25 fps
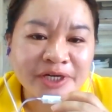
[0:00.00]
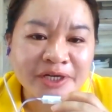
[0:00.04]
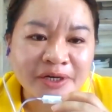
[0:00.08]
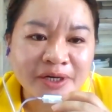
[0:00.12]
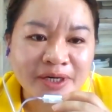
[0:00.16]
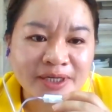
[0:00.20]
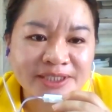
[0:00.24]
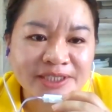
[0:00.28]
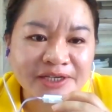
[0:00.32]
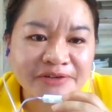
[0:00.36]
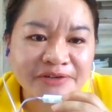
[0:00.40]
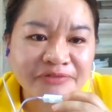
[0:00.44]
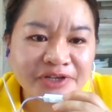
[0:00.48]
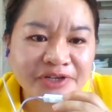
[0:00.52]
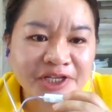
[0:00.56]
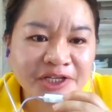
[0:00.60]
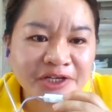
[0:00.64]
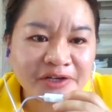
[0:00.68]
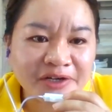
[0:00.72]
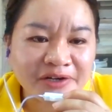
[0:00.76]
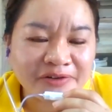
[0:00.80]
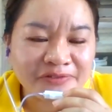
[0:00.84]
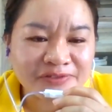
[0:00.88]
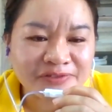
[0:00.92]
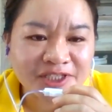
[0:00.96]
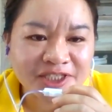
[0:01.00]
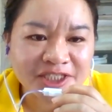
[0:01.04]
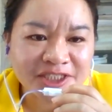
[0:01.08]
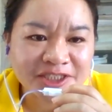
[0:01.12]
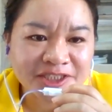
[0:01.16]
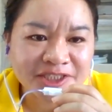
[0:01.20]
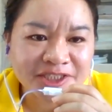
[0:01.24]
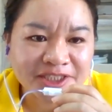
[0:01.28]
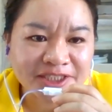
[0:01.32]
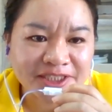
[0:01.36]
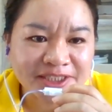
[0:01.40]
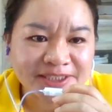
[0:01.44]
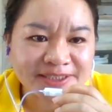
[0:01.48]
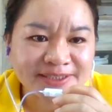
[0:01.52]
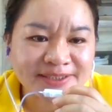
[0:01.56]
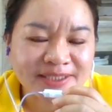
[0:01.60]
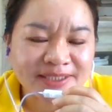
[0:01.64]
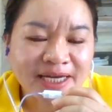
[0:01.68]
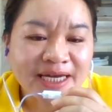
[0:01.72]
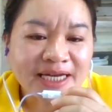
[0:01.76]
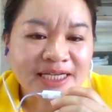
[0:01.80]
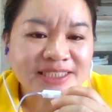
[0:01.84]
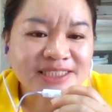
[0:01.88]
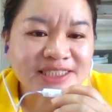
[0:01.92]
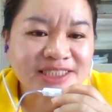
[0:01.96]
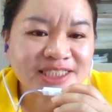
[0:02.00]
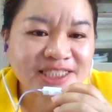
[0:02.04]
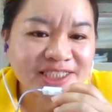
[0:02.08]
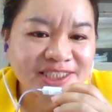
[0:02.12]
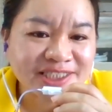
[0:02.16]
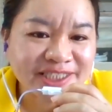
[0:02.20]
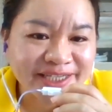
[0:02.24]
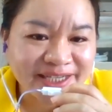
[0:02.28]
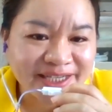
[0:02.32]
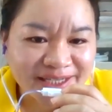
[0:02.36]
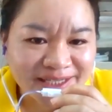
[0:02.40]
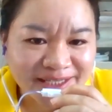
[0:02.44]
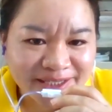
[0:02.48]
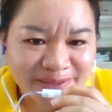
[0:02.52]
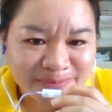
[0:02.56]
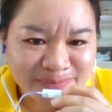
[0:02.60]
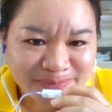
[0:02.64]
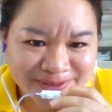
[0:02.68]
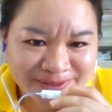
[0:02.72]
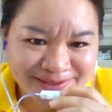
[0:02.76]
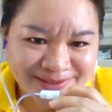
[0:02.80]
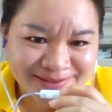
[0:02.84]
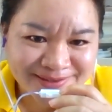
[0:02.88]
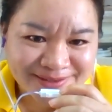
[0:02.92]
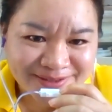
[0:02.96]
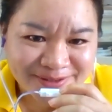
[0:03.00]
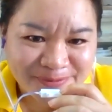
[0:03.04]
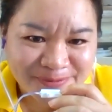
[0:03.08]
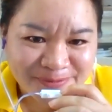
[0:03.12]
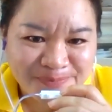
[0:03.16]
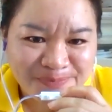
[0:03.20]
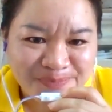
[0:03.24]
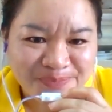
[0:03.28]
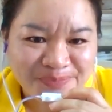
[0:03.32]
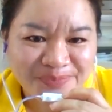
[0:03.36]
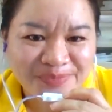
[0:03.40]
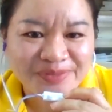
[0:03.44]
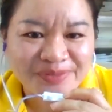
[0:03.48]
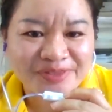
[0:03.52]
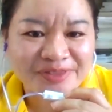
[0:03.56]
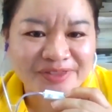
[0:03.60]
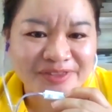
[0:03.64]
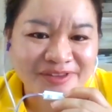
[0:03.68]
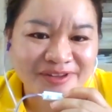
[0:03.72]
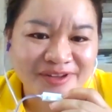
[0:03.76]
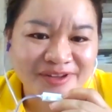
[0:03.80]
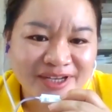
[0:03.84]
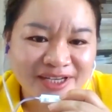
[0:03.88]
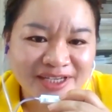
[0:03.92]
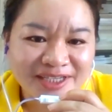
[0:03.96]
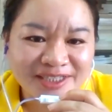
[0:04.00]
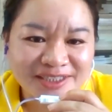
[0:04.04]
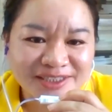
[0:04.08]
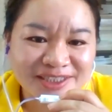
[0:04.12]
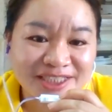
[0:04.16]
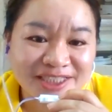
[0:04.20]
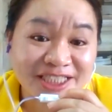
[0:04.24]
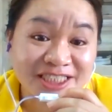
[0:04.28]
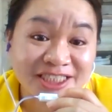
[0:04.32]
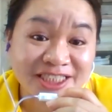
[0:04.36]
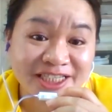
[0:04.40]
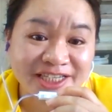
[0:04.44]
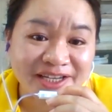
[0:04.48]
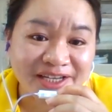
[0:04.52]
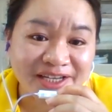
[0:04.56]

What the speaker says: call the video of teachers teaching clips. Teaching